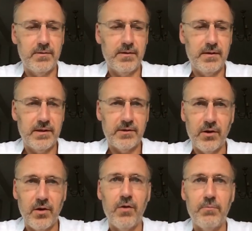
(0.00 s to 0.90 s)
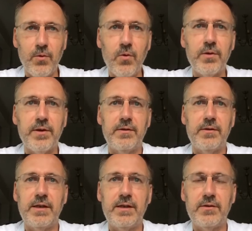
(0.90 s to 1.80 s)
there's a lot more that
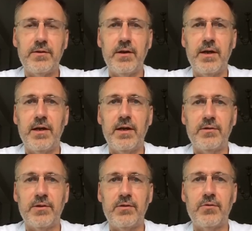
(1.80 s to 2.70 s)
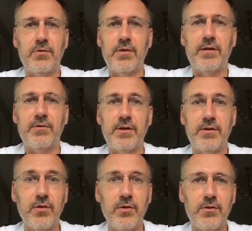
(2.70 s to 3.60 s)
these central directories
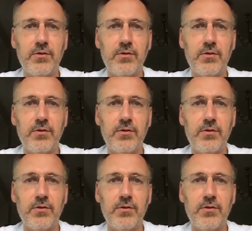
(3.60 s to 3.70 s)
could